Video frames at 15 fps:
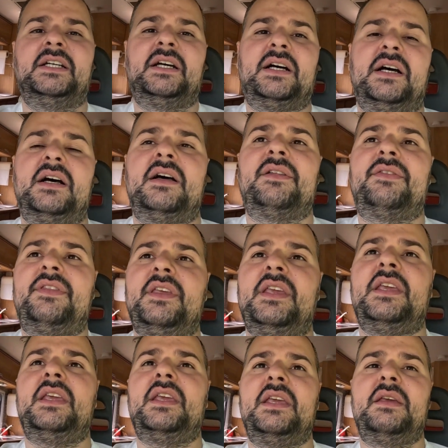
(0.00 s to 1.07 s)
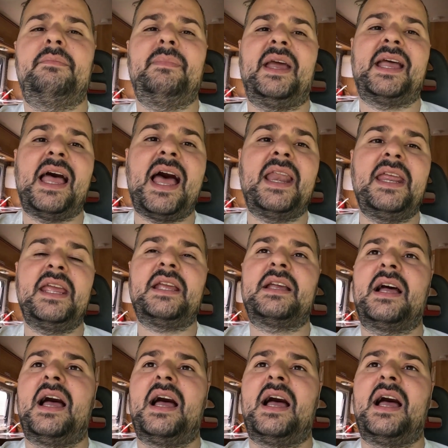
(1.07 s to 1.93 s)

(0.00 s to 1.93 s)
The mechanic,